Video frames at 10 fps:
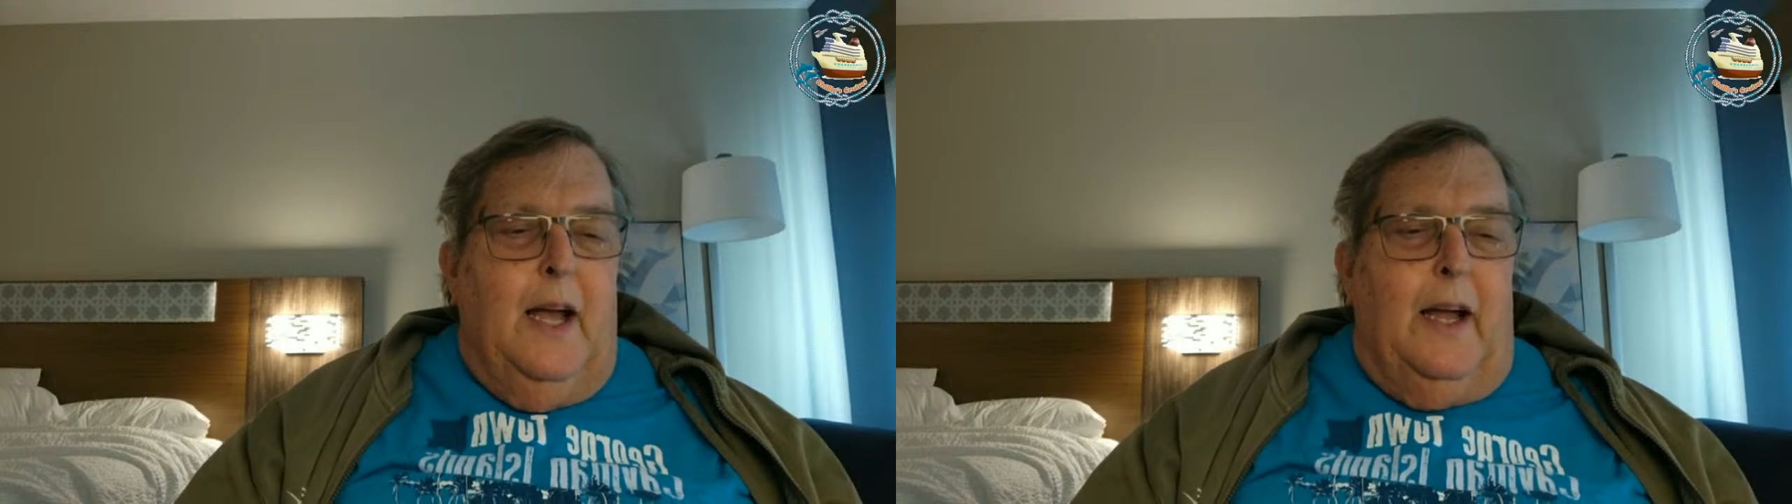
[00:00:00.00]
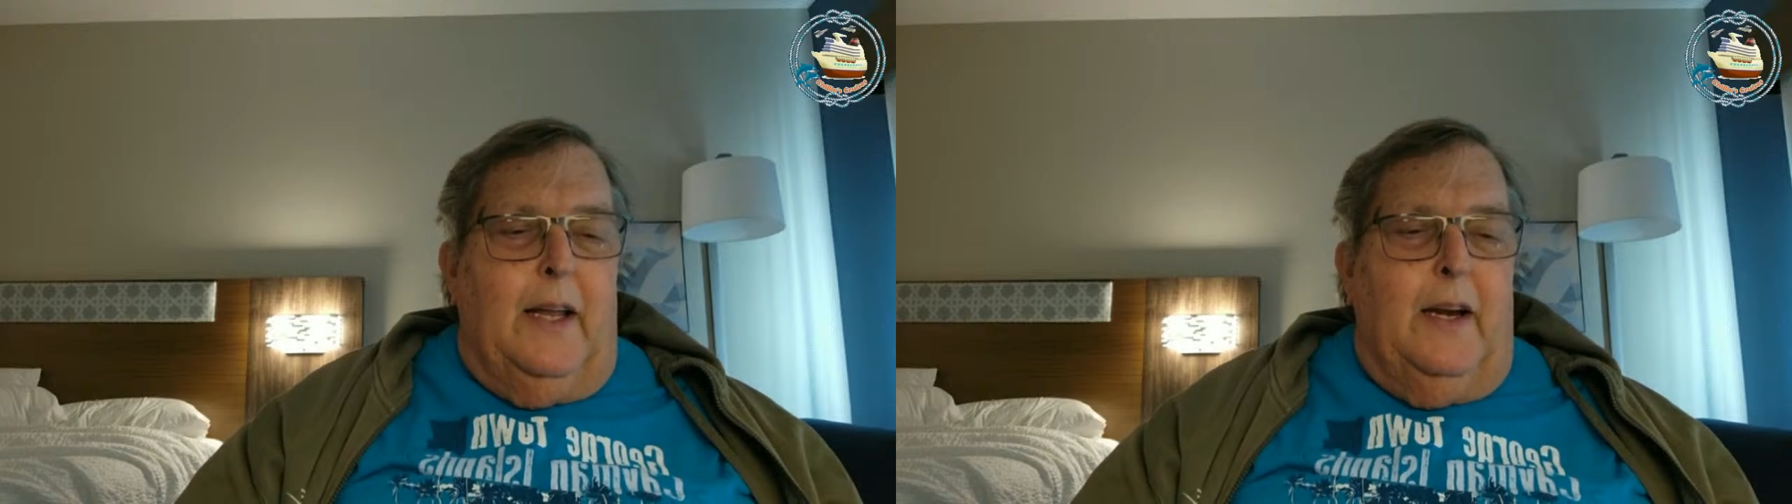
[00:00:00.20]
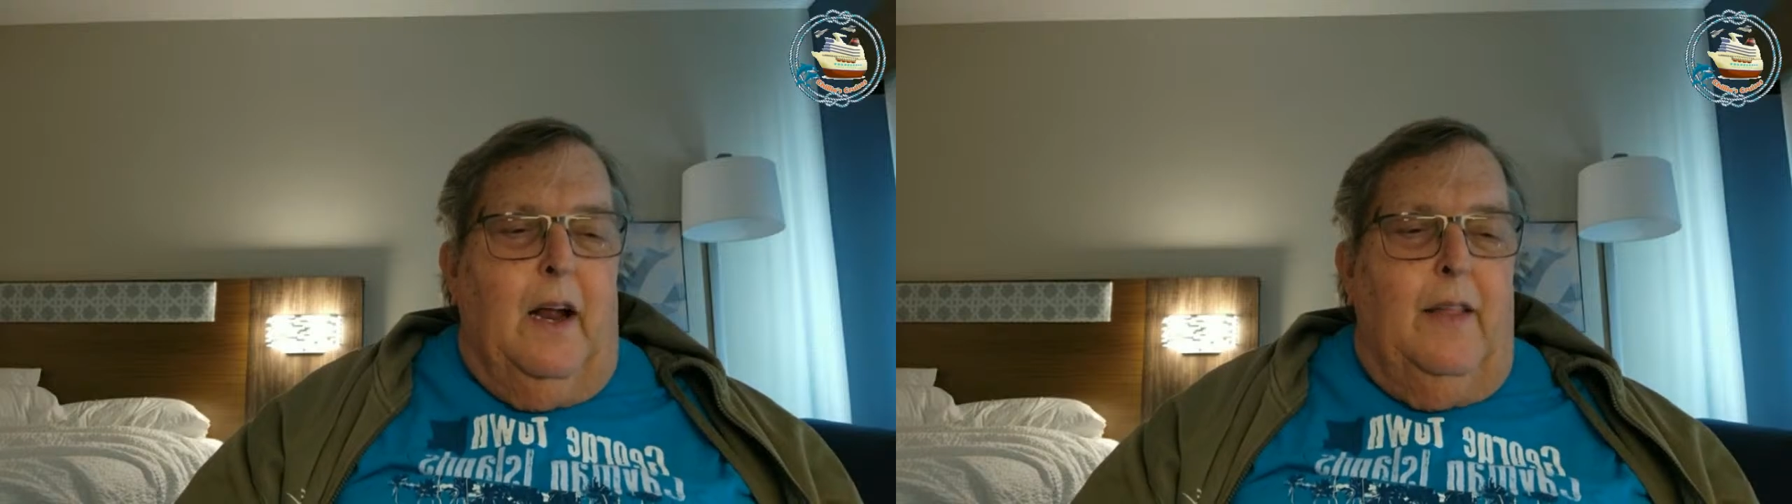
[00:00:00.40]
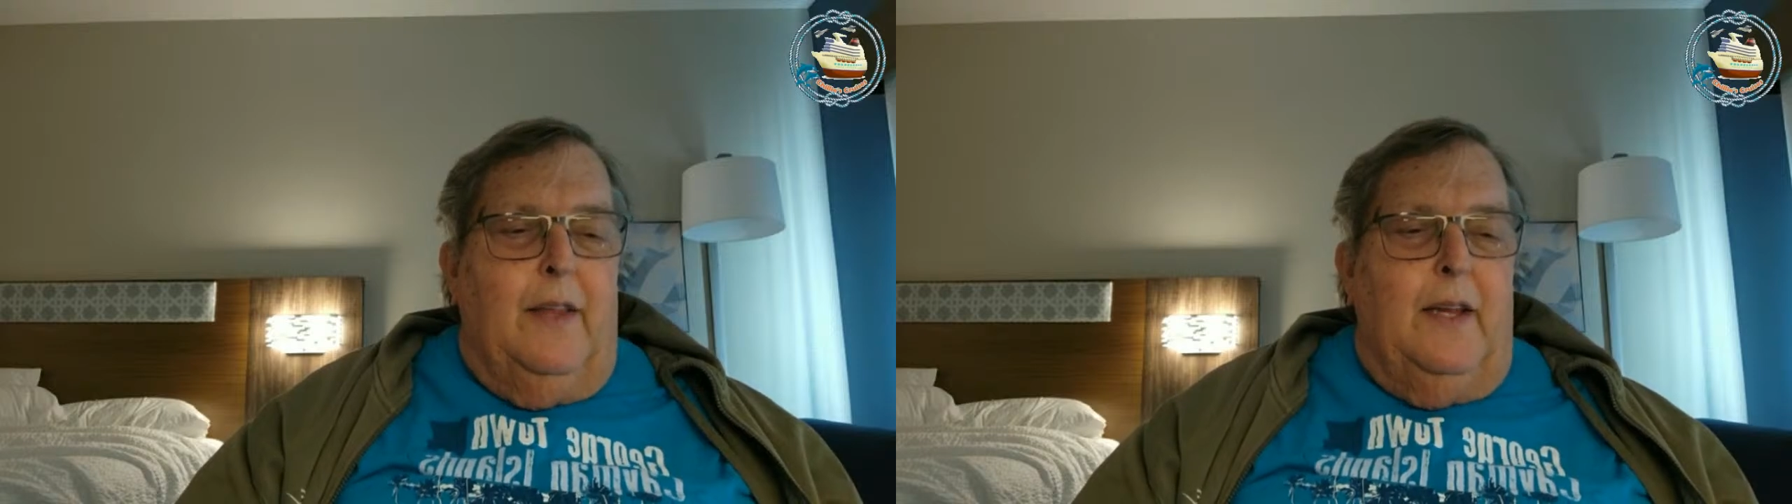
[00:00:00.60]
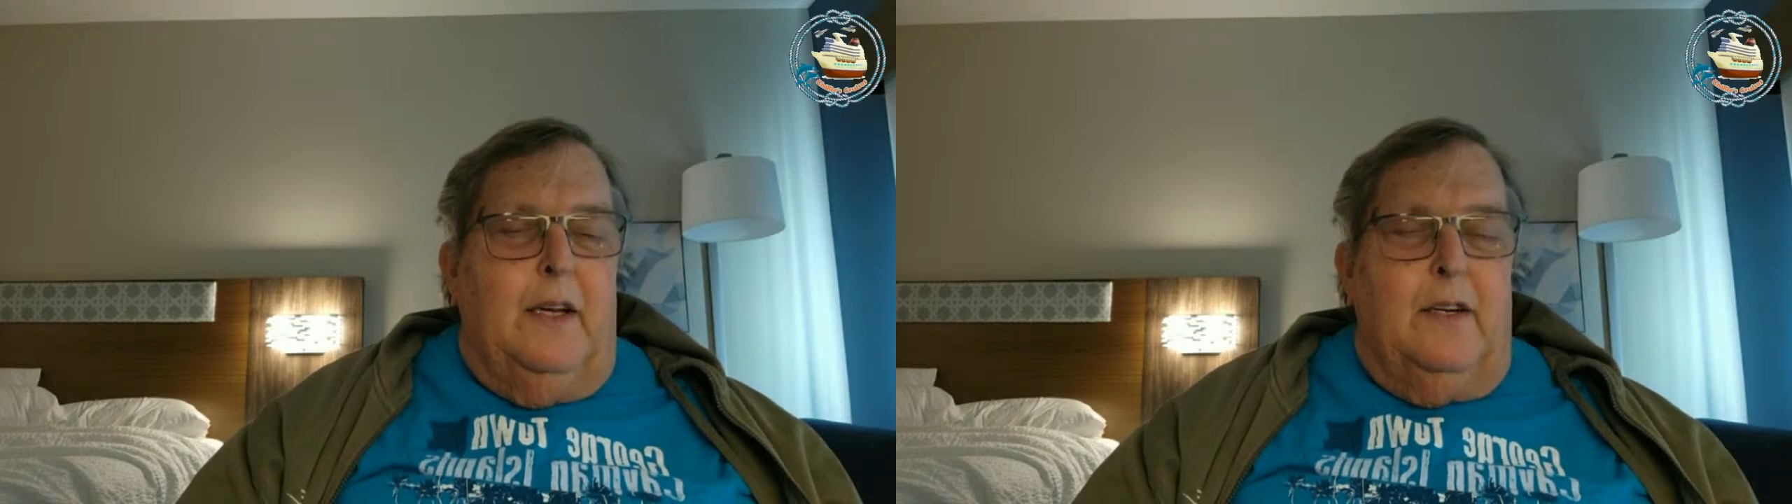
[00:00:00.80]
I get
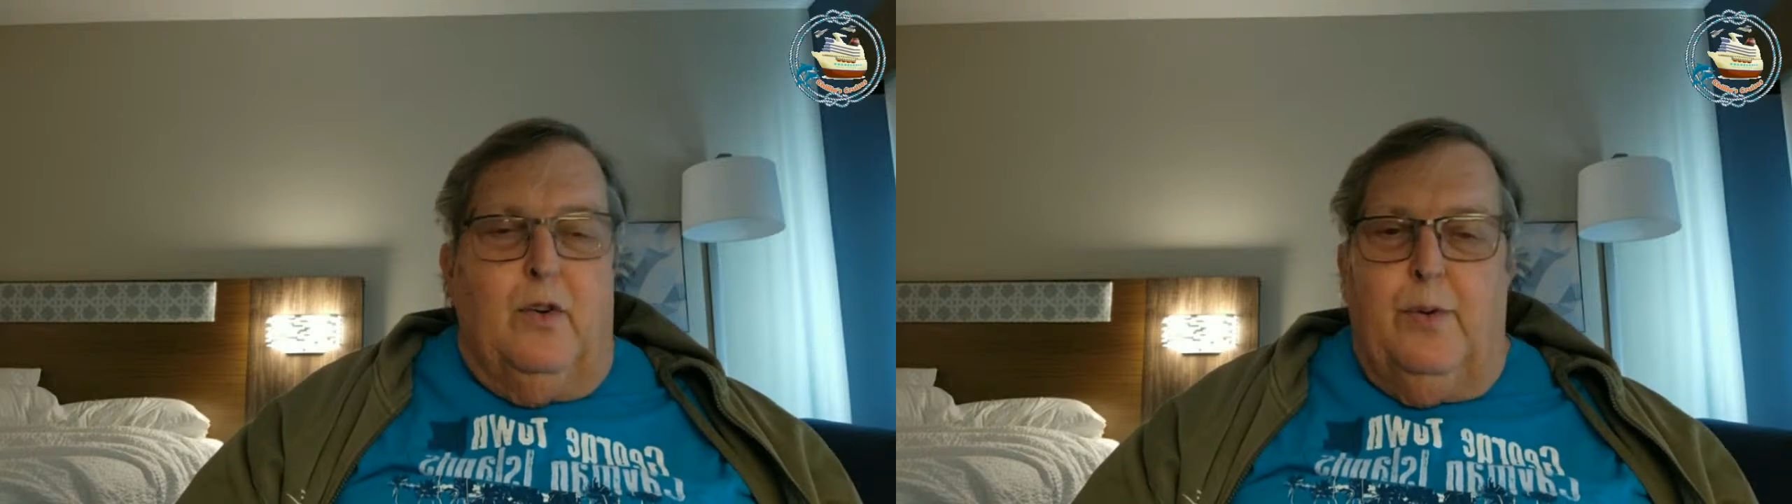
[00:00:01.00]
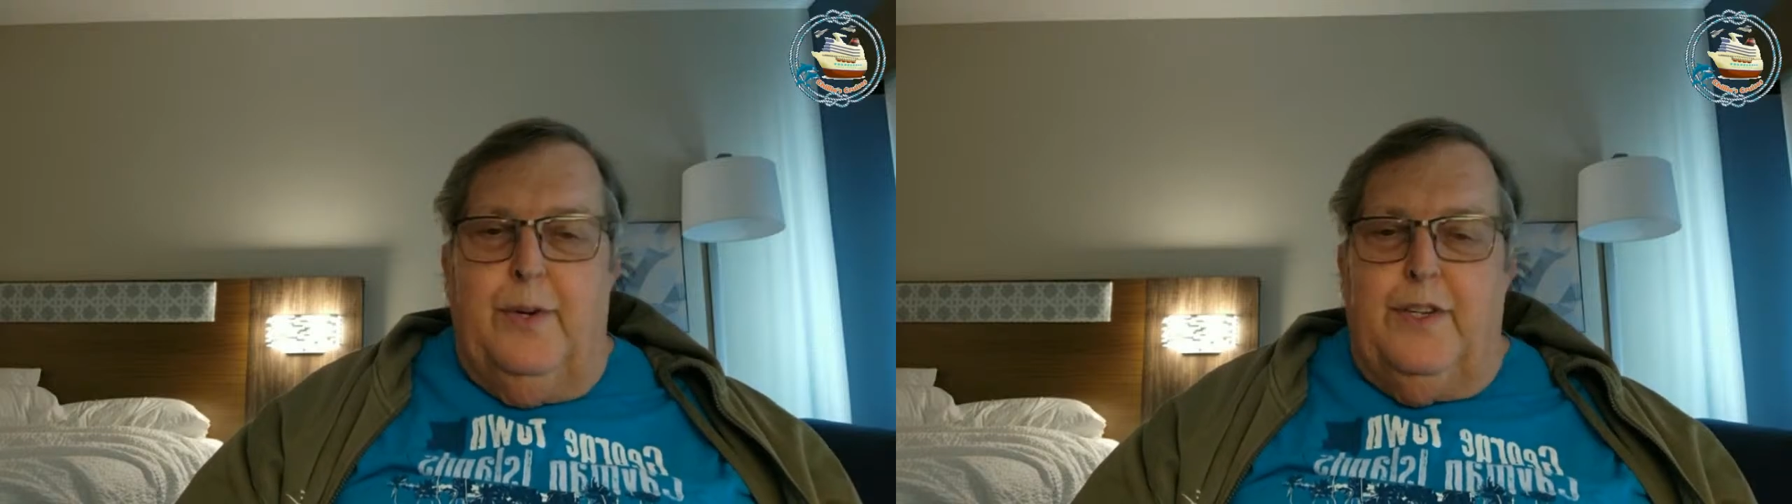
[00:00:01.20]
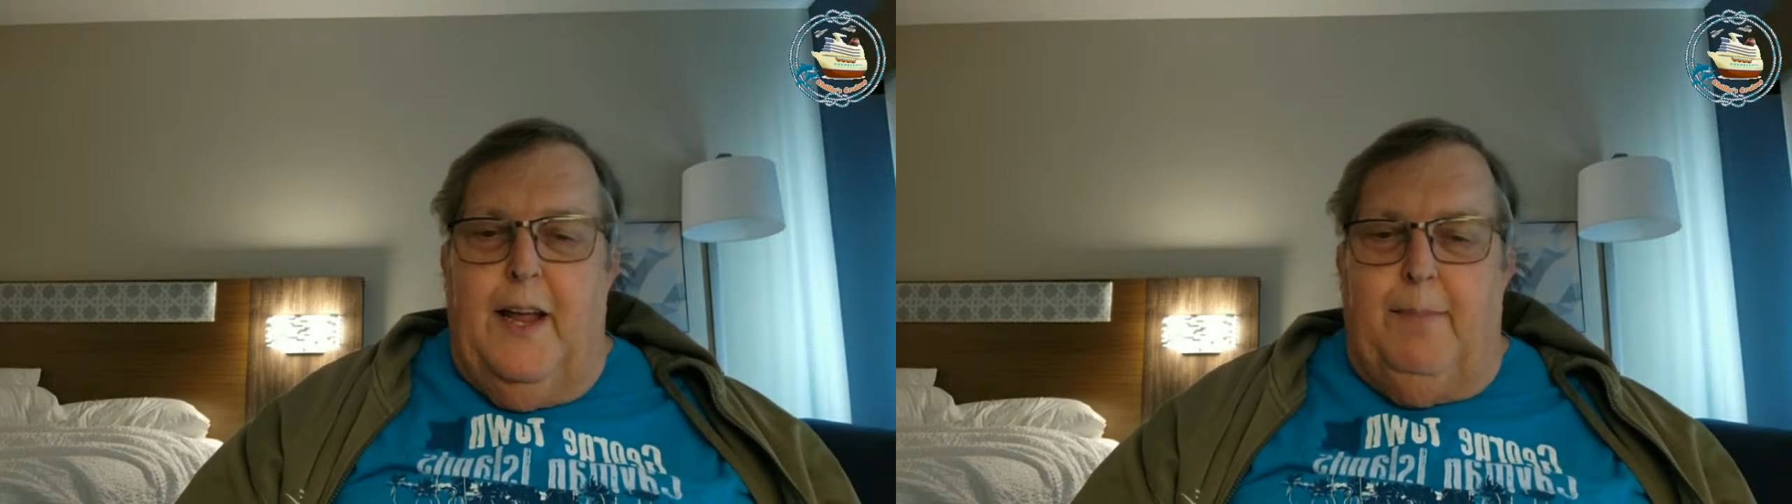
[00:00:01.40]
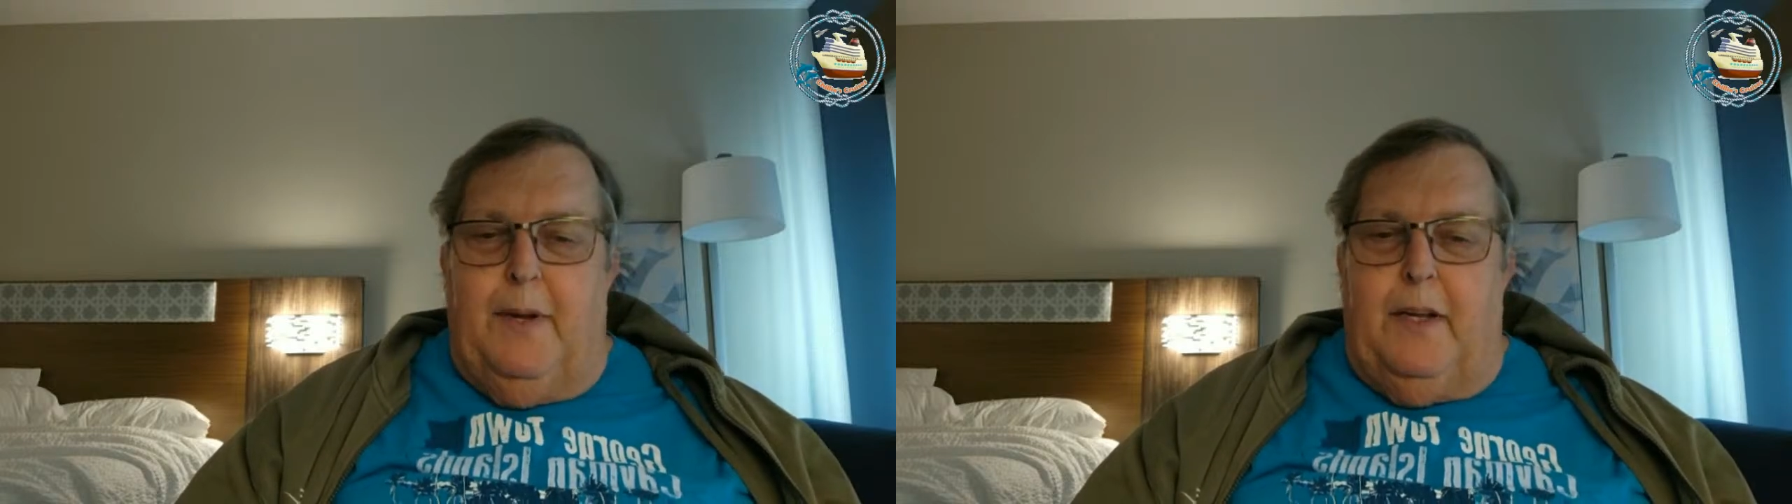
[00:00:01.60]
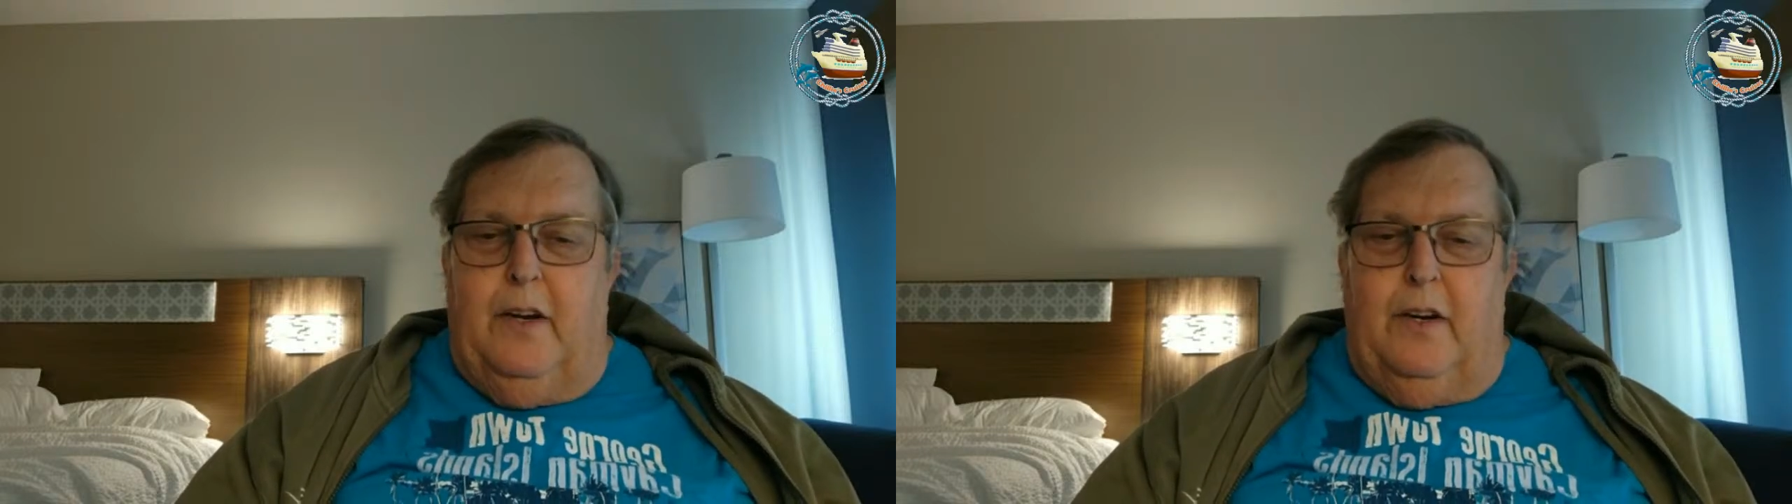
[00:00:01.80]
on the Norwegian Epic